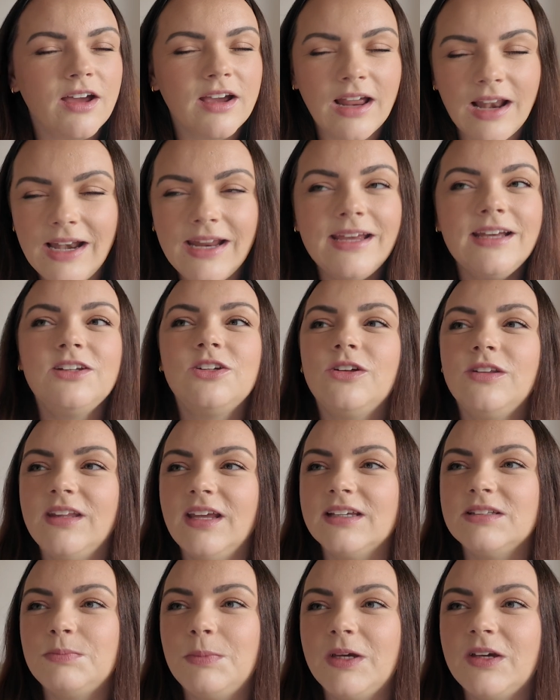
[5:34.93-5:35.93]
Clicked on
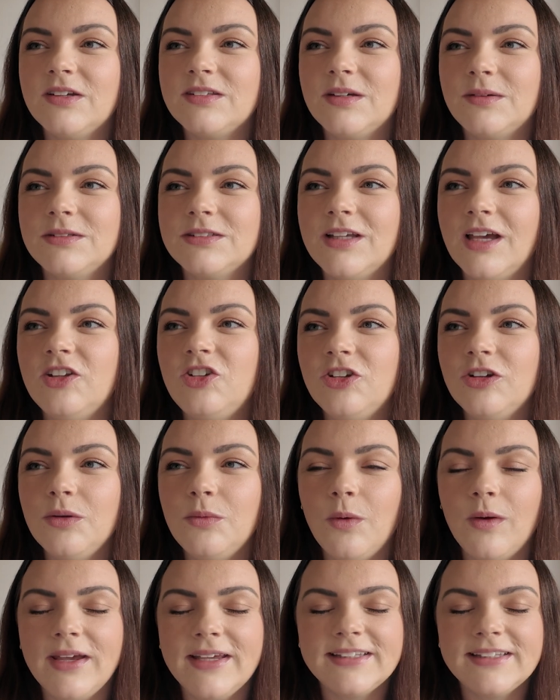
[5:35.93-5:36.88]
this because I was like, do you know what?